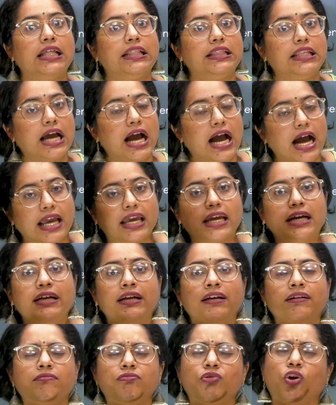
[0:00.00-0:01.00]
The
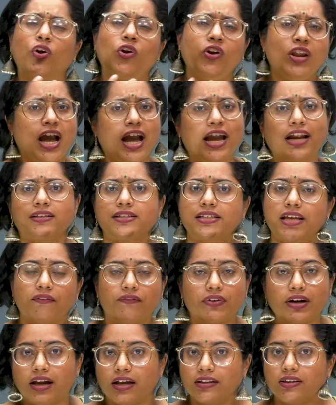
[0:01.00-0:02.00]
iron, not only iron,
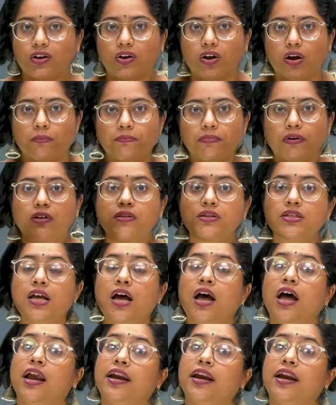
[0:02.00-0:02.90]
several other compounds.